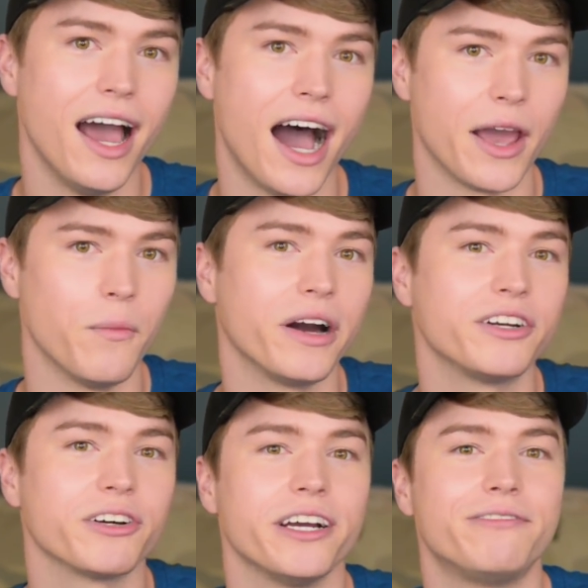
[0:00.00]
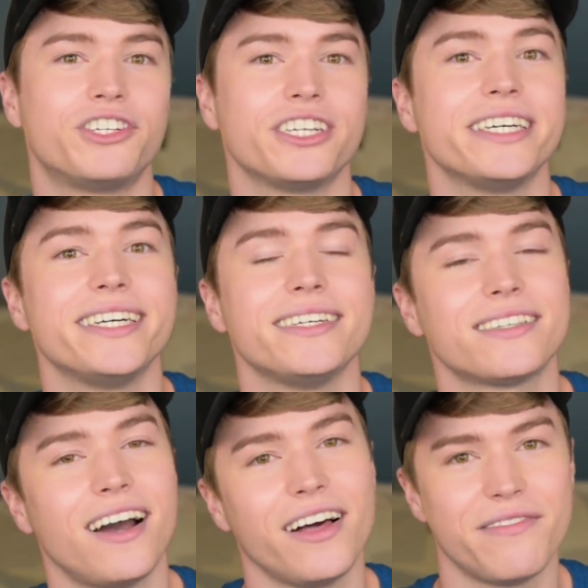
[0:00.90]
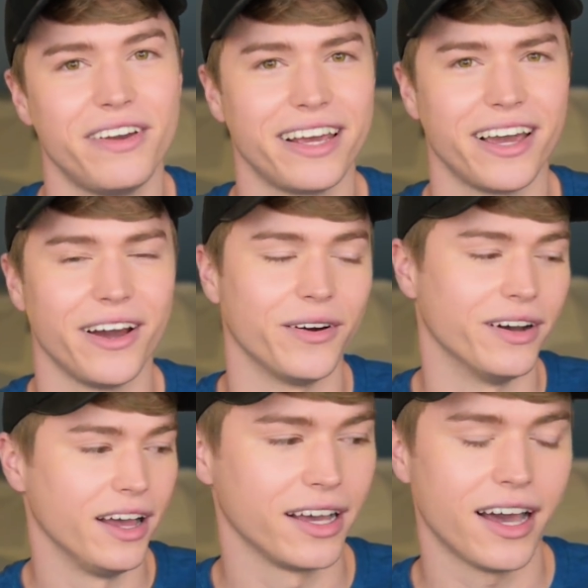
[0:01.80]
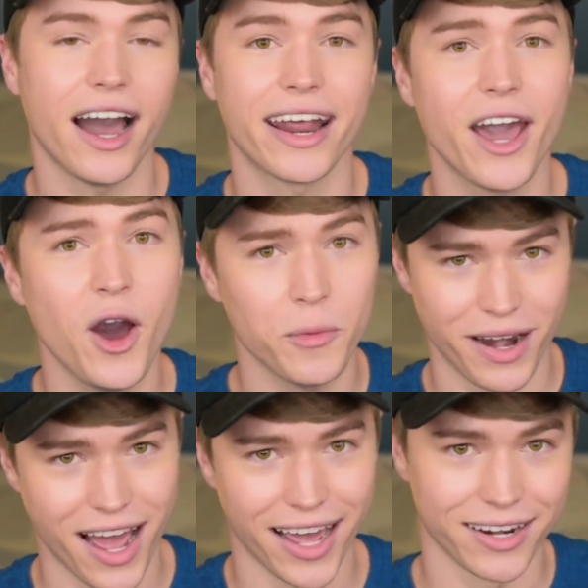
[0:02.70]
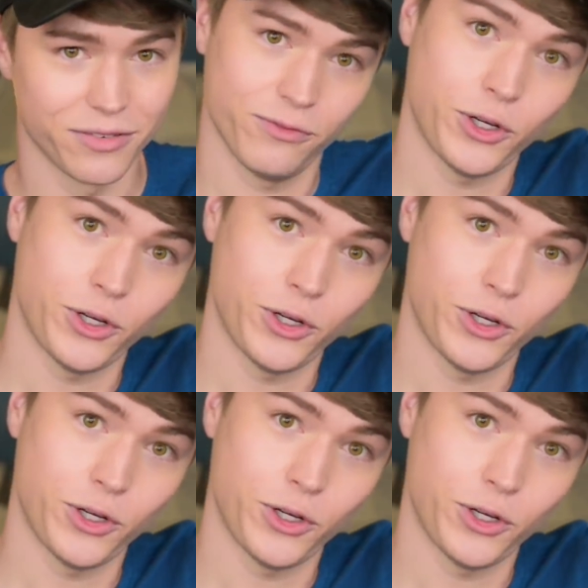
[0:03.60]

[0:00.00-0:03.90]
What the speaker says: I wonder if she saw the video. God, I hope not.